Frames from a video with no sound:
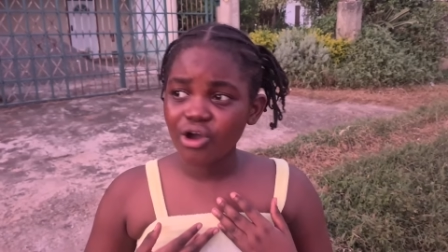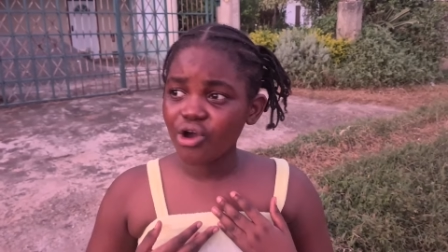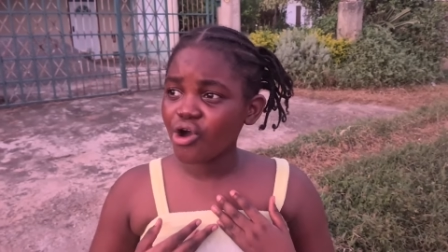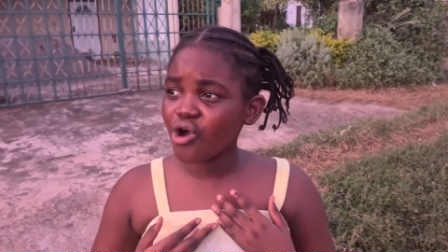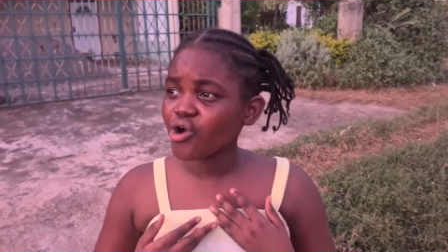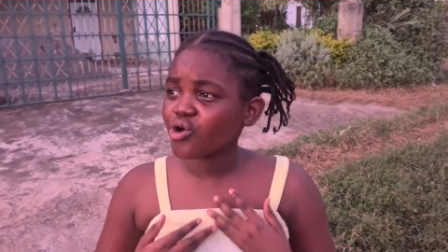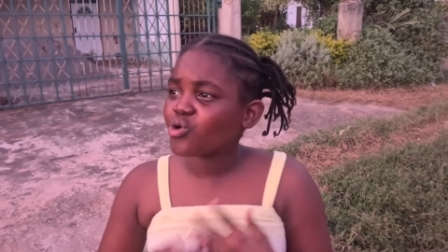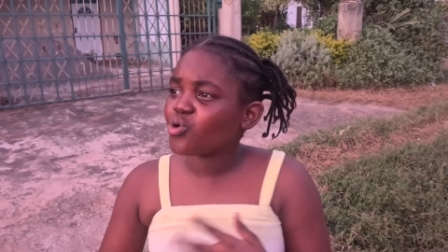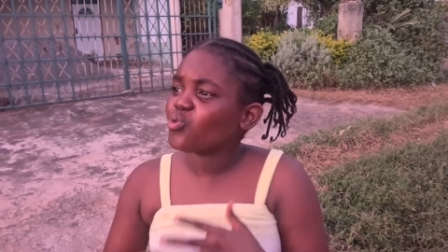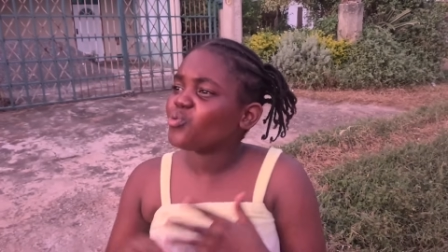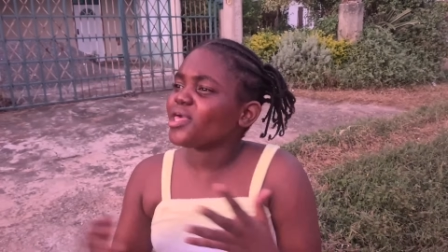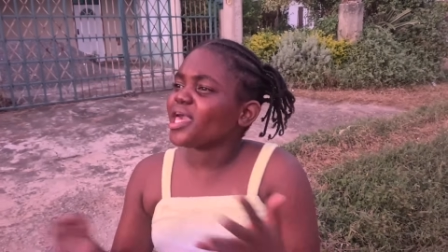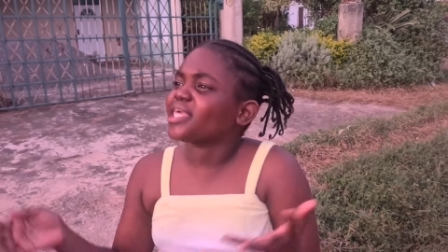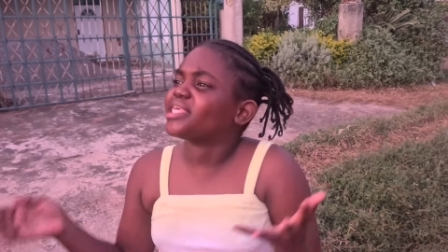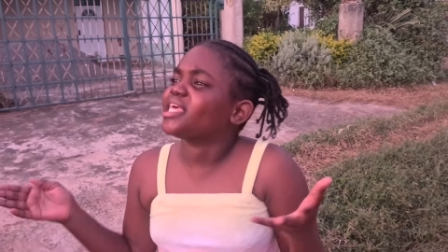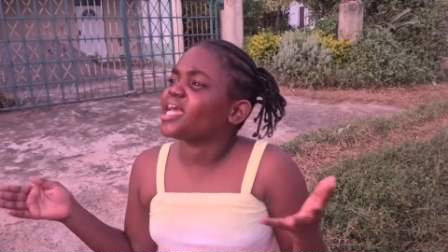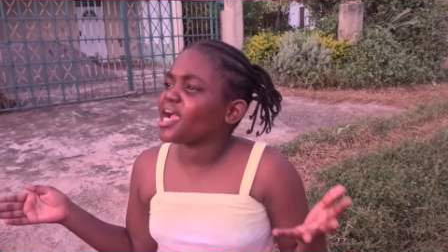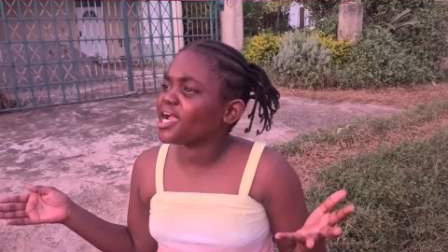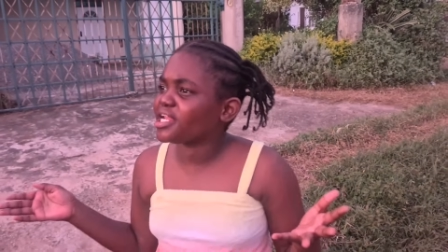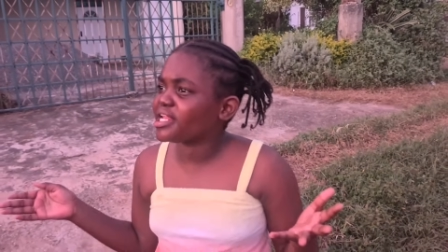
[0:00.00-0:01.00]
Uncle, where
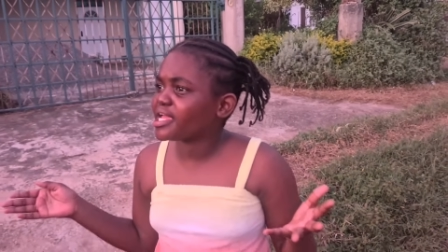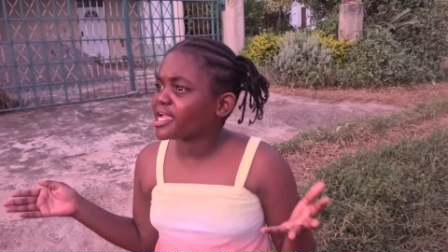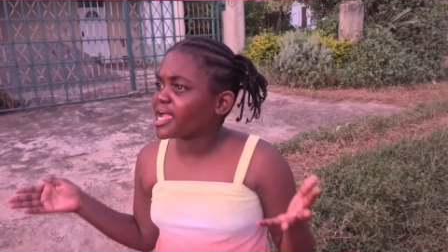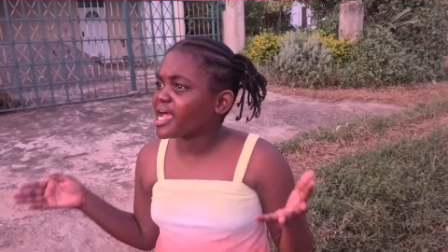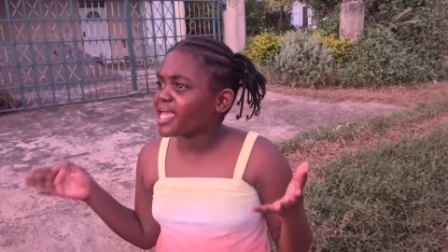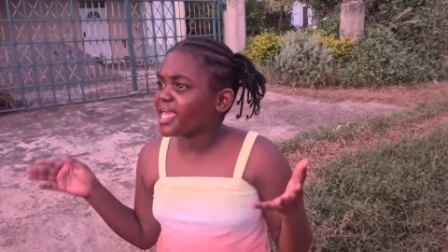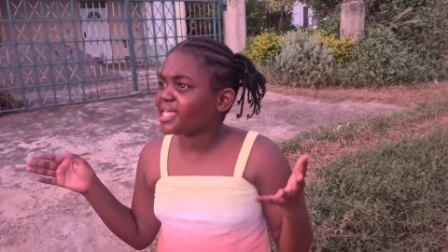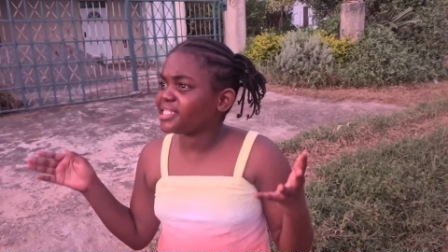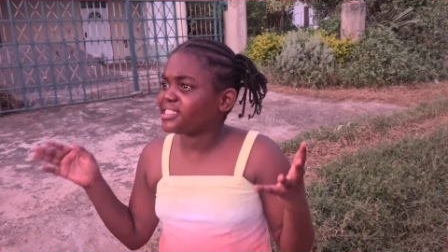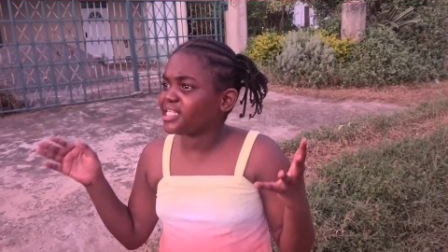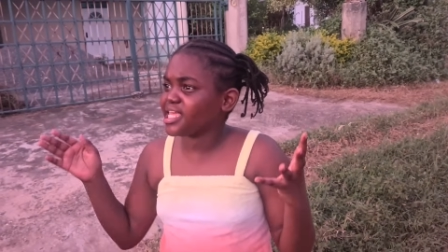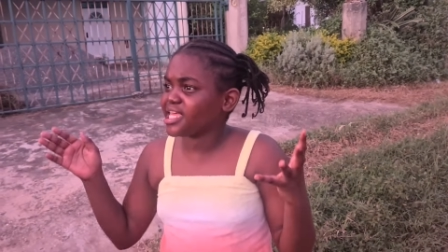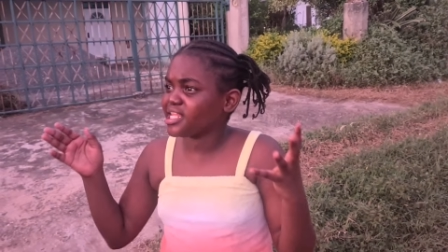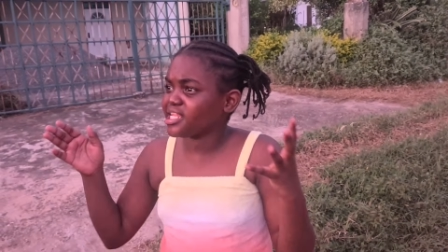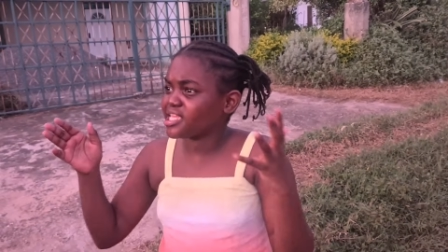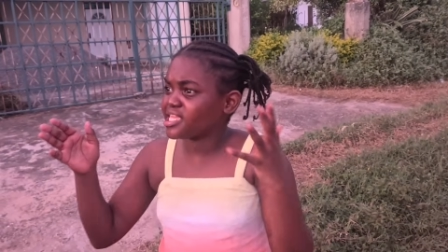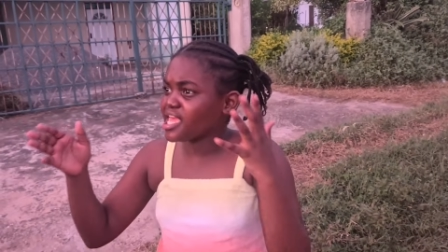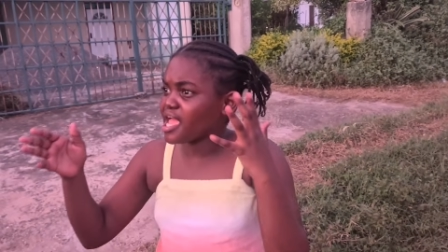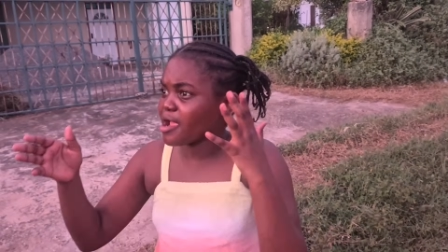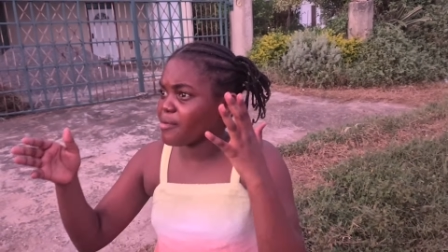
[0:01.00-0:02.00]
car there? Can you see the
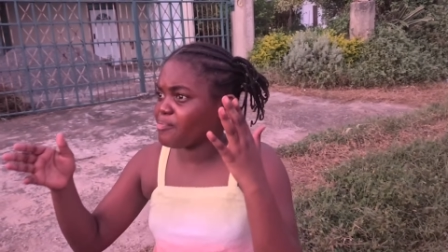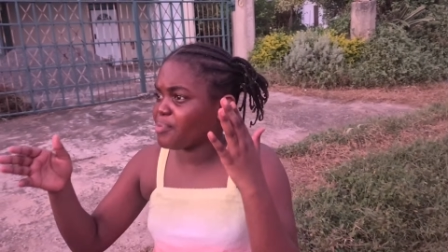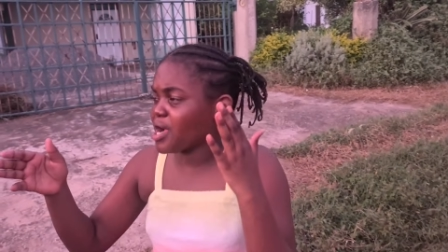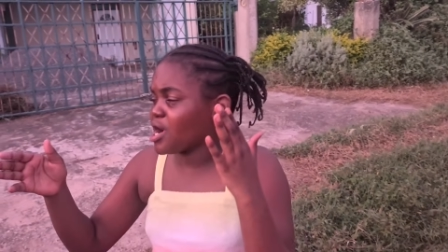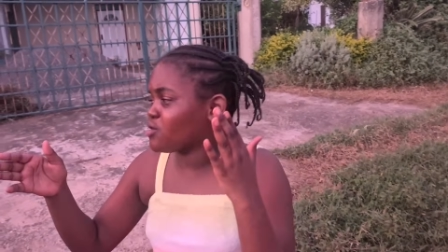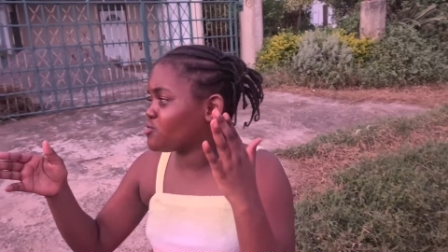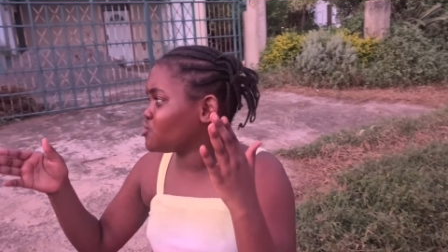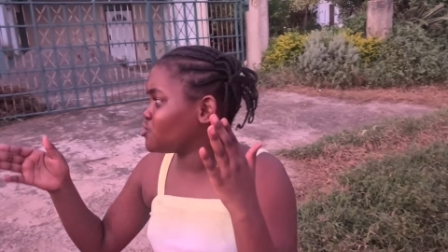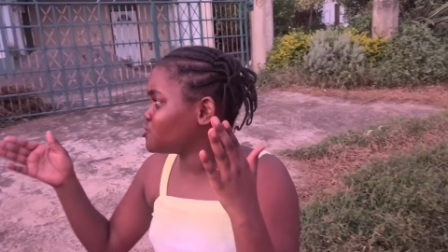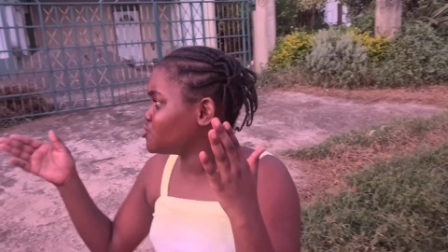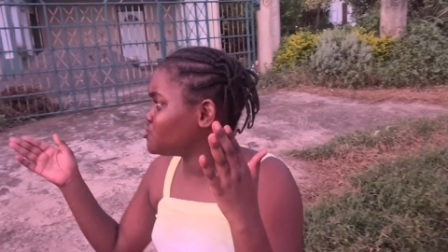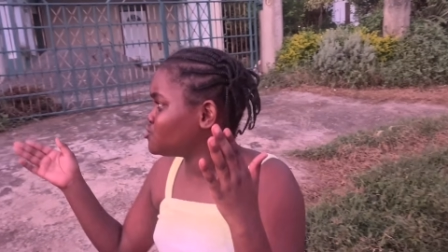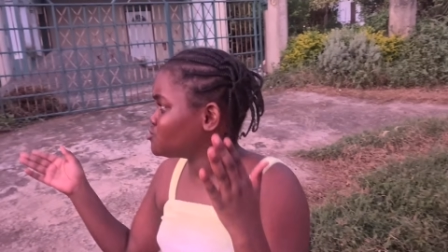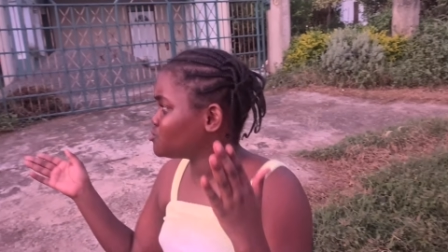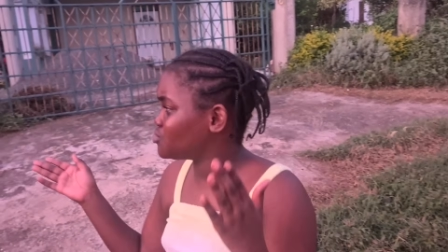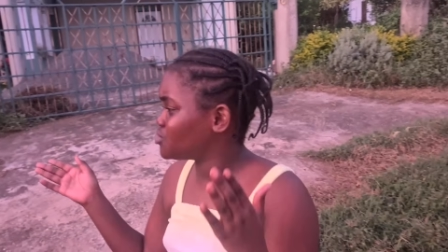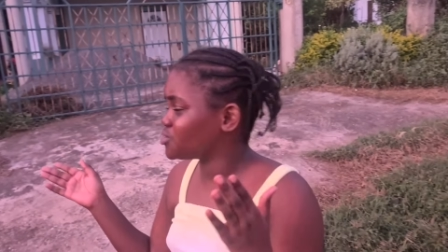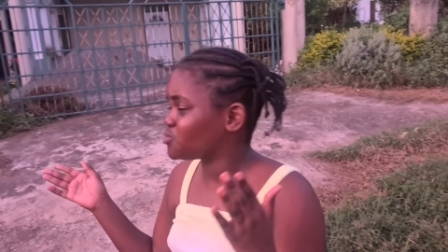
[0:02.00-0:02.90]
car park on the road?